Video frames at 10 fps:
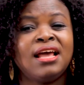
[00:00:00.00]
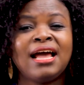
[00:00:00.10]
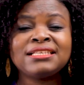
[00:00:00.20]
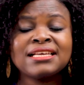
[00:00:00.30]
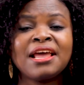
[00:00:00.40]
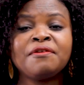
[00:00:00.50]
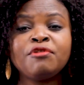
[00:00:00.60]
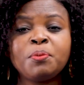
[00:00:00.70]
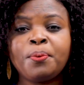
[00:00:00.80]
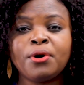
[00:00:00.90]
At
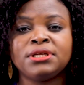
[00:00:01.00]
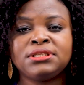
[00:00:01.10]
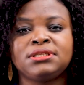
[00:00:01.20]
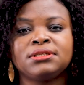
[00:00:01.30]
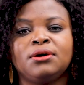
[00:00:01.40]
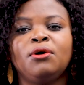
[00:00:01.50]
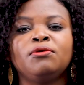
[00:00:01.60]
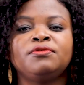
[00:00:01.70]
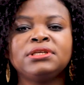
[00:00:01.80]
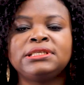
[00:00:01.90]
every point
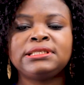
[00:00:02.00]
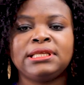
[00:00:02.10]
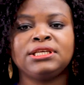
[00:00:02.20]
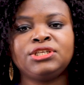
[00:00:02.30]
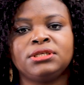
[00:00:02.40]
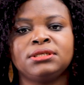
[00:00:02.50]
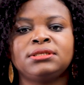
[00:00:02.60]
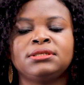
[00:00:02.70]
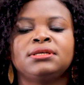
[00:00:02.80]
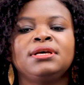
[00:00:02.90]
of these
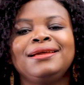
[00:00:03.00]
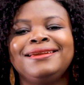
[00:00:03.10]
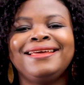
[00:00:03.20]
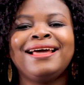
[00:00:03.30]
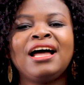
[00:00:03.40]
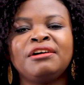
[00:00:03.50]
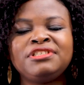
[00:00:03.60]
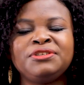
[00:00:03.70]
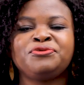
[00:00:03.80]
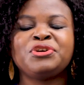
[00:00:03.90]
stages, they have
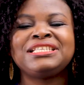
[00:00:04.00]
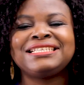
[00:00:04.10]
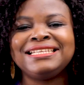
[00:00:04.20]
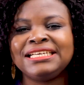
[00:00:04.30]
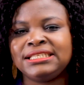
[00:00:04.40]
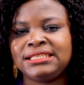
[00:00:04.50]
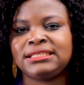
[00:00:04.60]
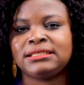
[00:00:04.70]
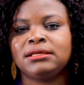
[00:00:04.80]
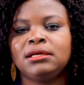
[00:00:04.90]
different
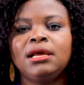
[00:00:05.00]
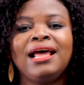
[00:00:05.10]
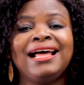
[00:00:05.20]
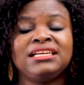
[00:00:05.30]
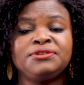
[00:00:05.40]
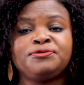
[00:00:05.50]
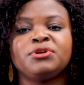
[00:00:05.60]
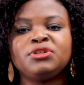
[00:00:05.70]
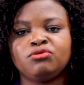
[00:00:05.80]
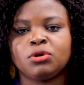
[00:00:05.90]
needs and
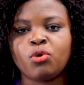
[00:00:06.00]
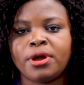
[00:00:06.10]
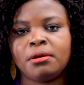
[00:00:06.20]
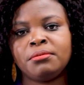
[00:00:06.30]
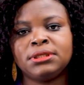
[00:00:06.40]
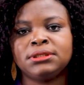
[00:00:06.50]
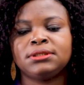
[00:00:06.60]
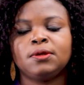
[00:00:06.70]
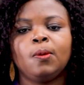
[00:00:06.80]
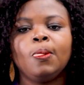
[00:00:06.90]
different requirements.